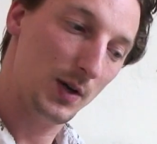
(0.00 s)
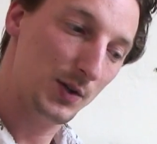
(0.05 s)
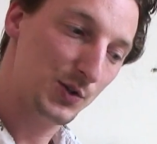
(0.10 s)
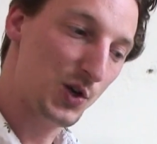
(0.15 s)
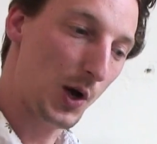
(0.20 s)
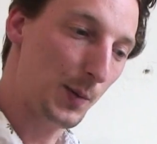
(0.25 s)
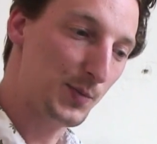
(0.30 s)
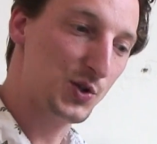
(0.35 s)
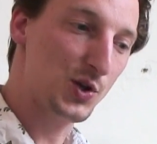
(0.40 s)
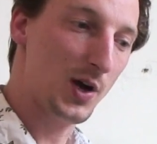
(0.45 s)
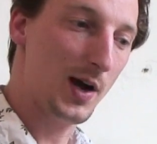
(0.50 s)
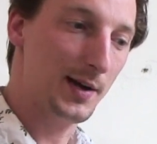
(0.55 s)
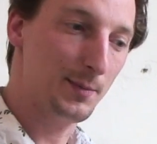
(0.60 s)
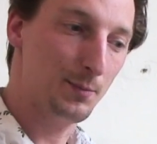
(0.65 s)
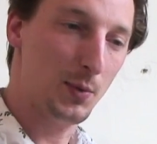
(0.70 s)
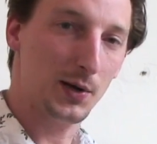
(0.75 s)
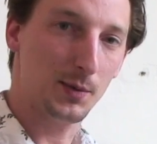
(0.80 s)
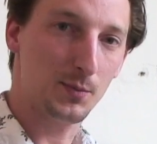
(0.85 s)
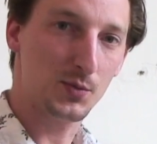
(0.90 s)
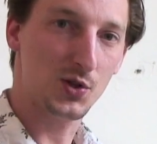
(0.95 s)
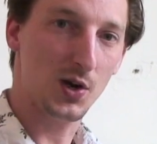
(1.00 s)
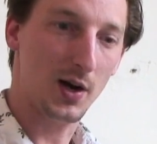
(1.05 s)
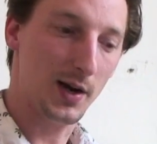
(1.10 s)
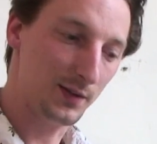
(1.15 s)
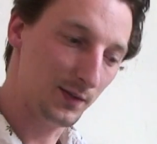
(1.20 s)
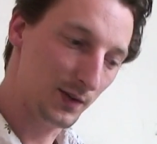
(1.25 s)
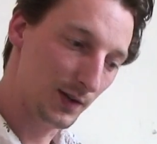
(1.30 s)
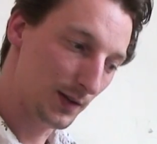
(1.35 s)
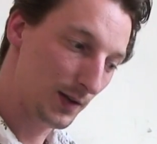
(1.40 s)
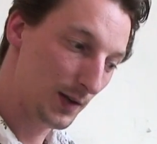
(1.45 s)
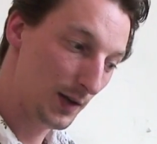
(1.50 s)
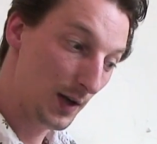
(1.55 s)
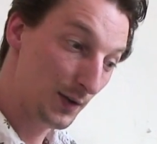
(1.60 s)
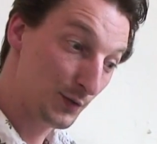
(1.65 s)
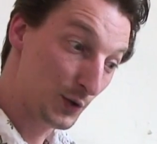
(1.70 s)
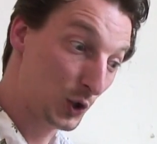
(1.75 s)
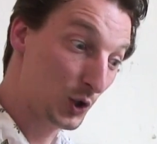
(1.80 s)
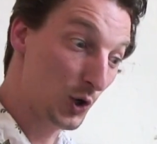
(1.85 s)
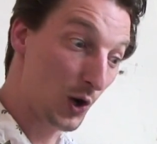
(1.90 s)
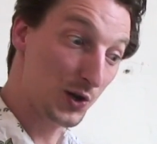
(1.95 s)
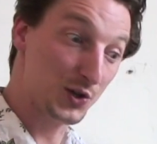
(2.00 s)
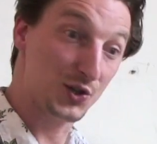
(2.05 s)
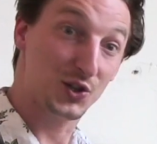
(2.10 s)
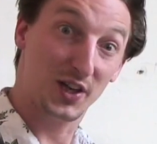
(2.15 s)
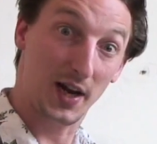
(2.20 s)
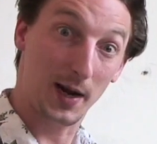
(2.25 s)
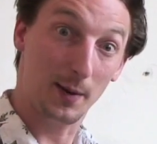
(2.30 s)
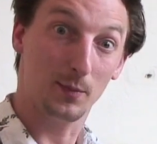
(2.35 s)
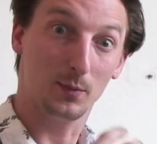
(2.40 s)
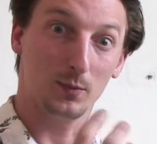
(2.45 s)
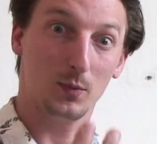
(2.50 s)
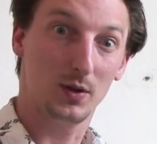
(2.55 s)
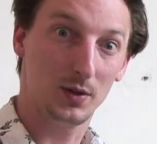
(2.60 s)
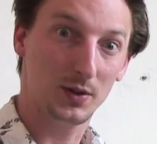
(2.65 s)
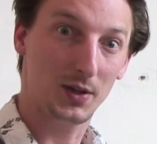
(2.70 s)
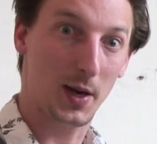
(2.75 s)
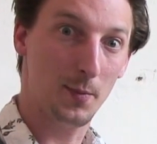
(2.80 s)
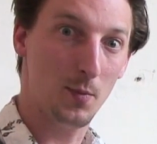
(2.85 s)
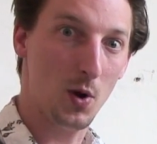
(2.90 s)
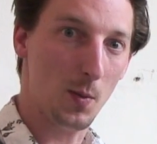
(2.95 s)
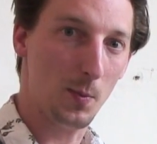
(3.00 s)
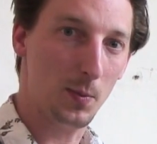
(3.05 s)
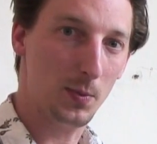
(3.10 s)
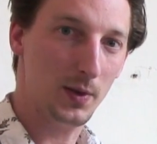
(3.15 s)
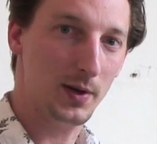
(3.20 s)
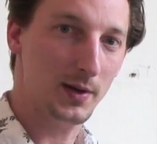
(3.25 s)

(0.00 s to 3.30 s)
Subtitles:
top side, bottom side, the colors came up,